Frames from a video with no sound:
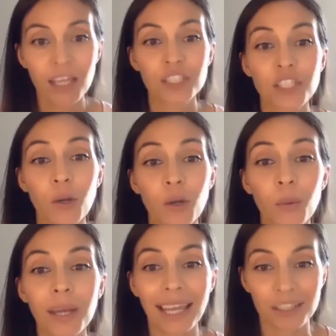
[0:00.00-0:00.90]
So
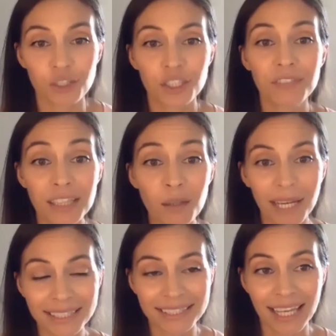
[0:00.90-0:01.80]
again, shifting the
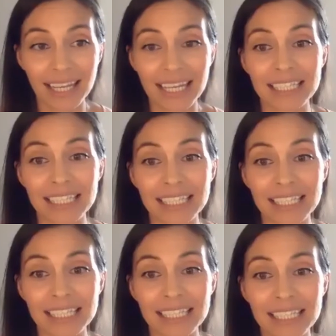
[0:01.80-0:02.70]
mindset is
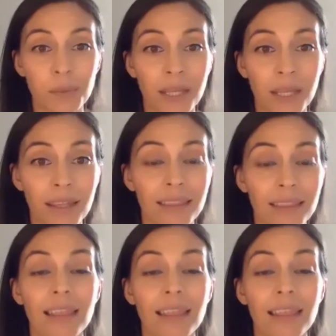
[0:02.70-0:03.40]
comprised with